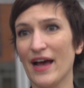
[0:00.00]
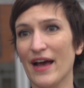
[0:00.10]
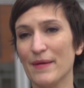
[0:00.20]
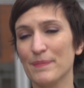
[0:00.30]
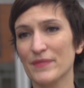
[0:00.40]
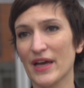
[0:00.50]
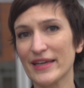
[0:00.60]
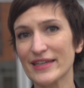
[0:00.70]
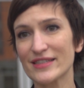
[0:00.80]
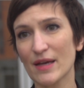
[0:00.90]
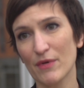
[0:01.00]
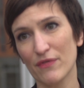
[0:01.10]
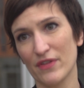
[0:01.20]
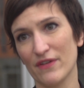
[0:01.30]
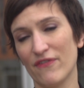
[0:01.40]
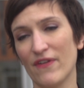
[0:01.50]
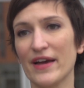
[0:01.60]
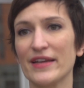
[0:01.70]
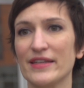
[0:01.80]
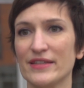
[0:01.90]
Um, I guess some of the
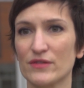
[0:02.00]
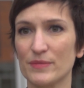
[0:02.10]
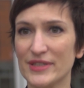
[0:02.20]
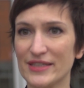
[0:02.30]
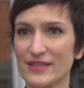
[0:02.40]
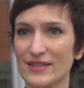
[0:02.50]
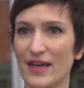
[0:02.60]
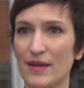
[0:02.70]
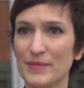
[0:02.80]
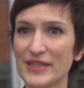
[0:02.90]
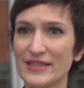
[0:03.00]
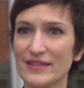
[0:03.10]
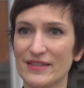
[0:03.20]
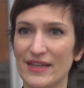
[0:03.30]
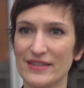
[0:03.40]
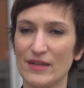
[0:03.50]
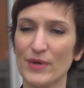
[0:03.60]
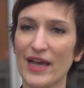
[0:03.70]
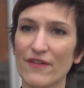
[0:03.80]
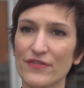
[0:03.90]
findings from this uh, meeting today is that
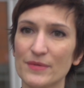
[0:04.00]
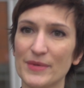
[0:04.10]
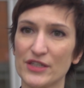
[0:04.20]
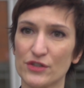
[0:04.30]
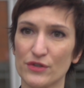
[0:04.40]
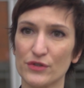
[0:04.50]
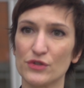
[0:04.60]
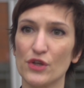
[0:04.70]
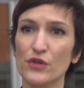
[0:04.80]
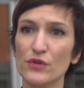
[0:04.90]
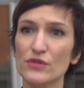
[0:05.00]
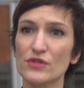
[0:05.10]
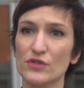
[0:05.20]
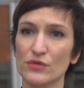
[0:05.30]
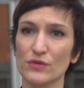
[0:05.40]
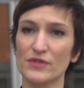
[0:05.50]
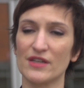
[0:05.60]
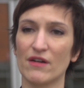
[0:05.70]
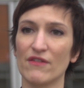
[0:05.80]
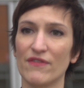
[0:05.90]
we have to make sure to use the tools
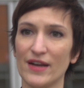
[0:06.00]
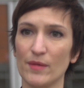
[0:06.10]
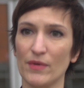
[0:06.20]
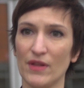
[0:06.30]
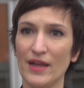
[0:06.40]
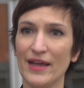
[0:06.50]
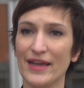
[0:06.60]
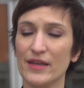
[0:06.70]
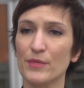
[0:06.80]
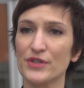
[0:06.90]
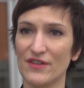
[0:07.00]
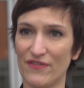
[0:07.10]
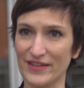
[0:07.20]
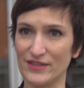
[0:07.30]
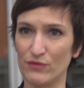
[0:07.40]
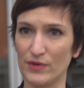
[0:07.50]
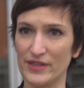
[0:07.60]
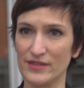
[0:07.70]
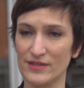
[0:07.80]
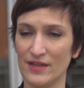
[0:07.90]
that are available in the most effective
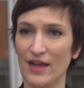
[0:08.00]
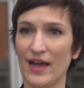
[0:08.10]
ways.